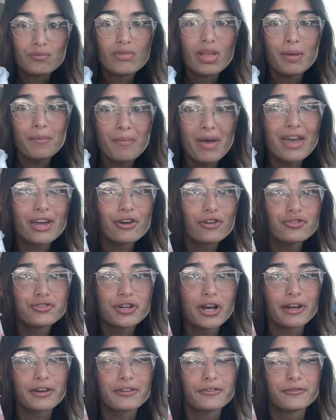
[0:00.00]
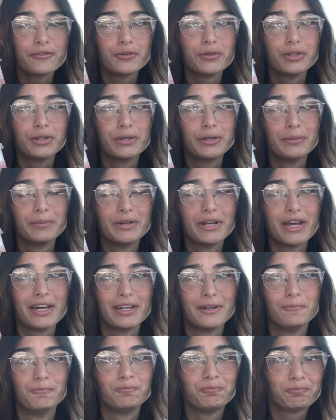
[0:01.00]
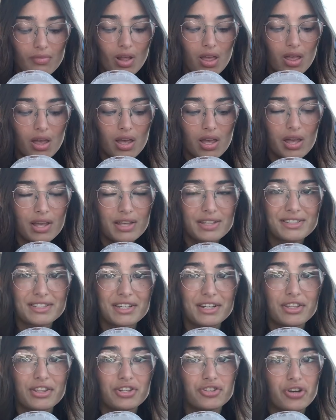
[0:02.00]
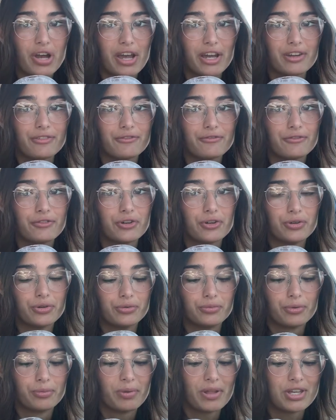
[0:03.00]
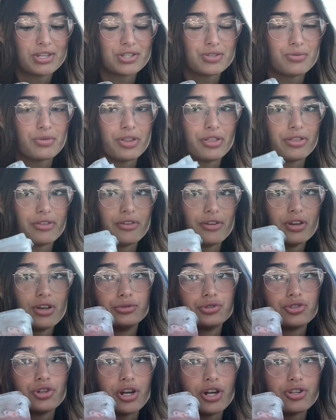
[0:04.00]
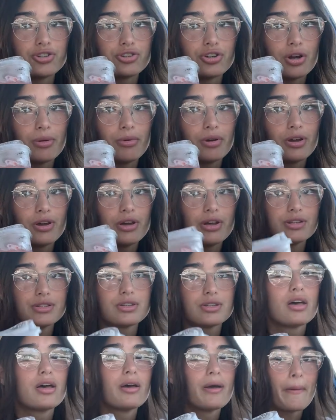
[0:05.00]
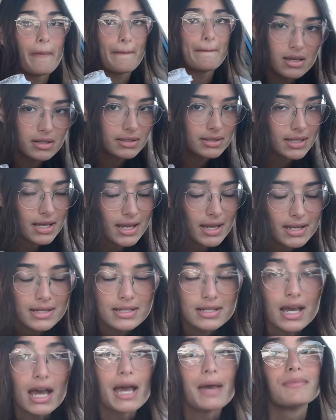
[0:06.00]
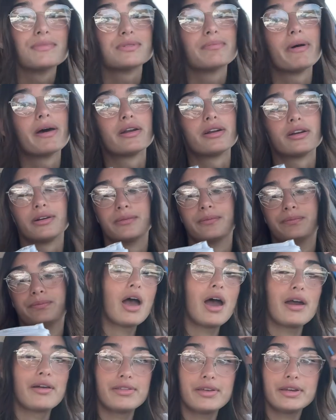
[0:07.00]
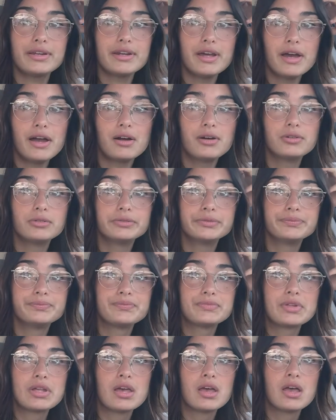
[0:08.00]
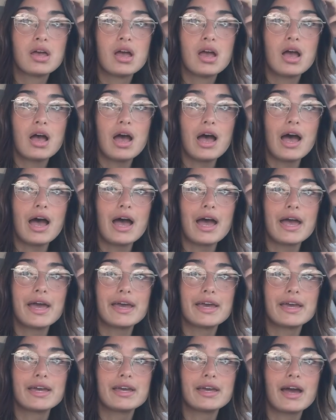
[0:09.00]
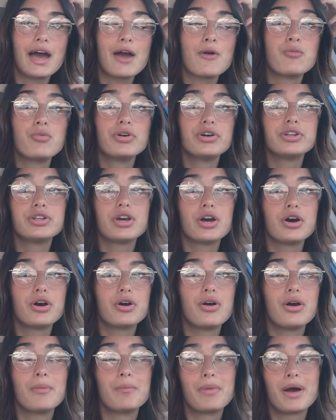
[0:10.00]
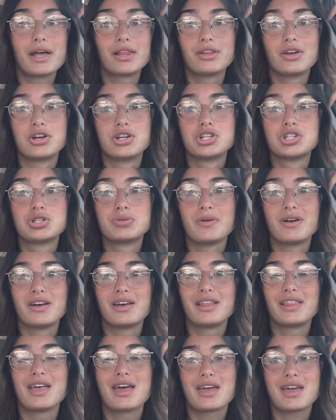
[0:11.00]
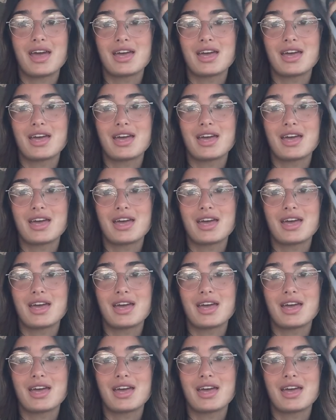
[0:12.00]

Mango dragon fruit lemonade. Instead of the dragon fruit, replace it with dried strawberries. 10 times better. I think now I I would go and buy lunch, but like I